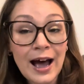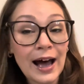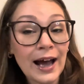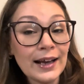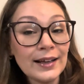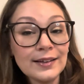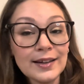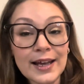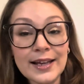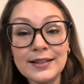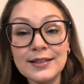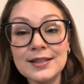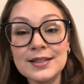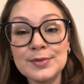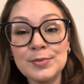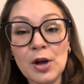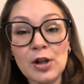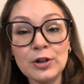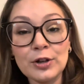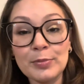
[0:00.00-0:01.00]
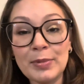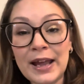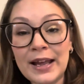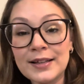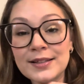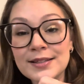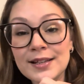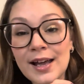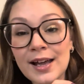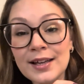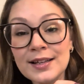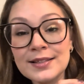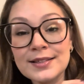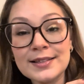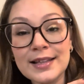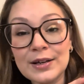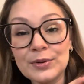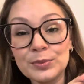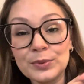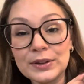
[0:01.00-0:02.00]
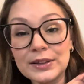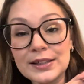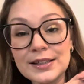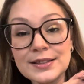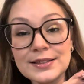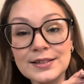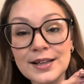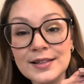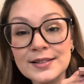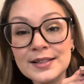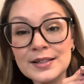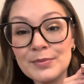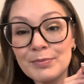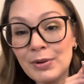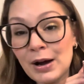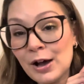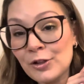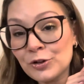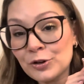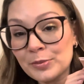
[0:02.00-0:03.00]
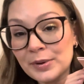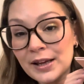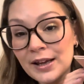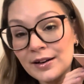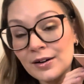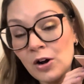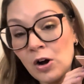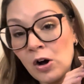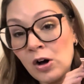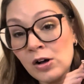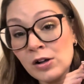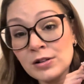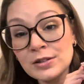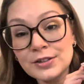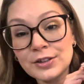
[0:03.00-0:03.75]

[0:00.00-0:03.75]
I like the smaller pan size. That really doesn't bother me at all.